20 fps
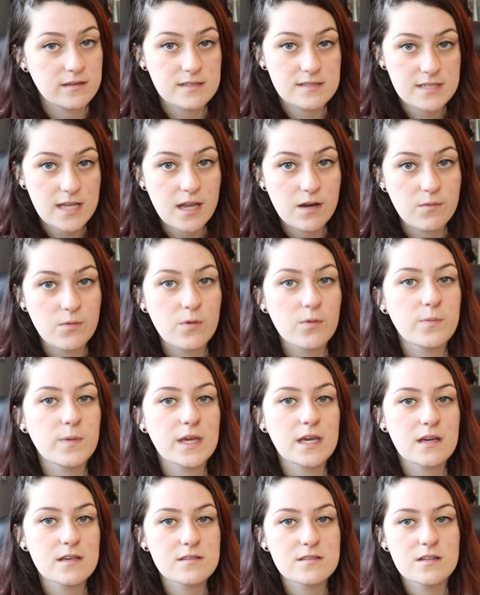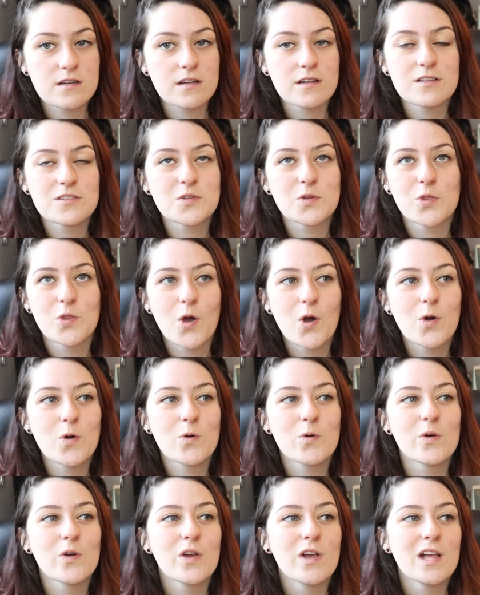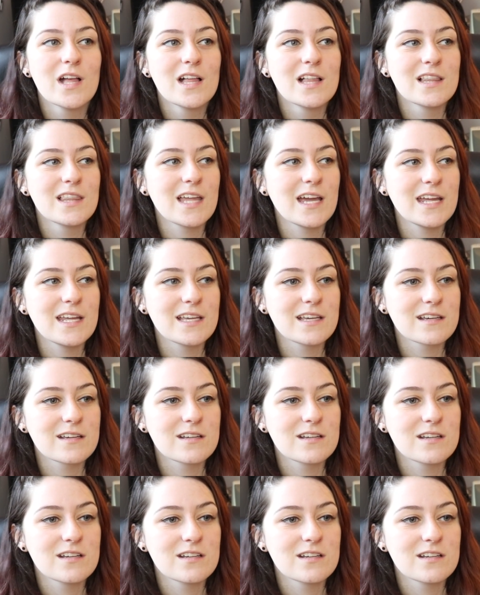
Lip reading: this animal because there is no, like,